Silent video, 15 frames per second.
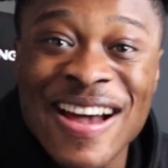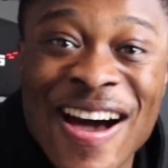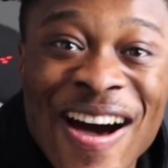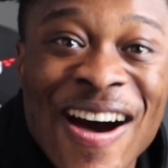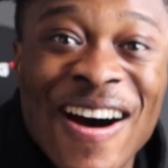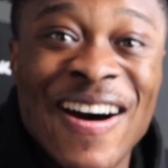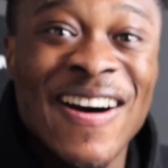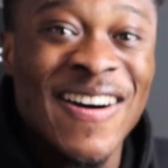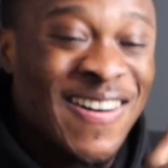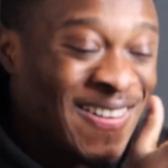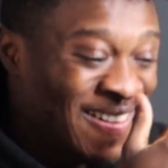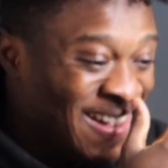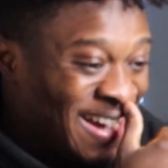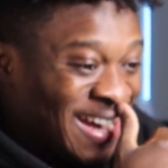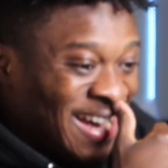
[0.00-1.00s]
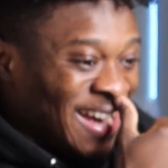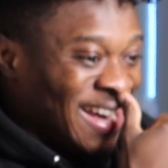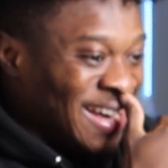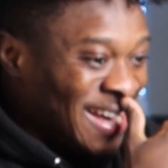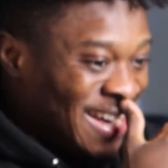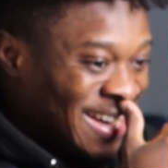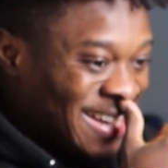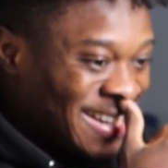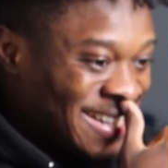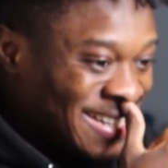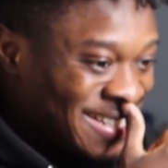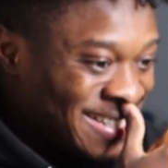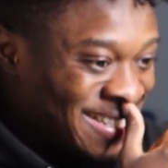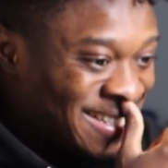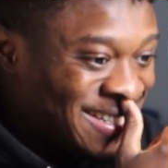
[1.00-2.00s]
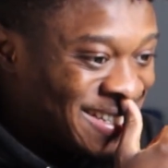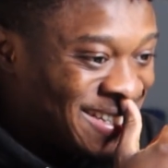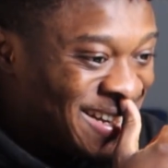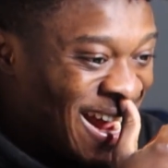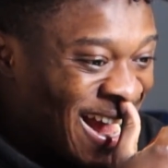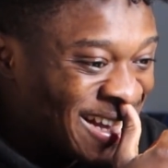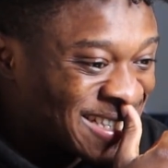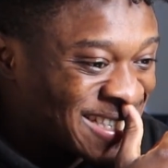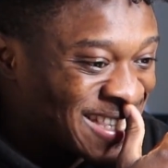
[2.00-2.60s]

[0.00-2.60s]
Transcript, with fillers: move looks even more glorious in slow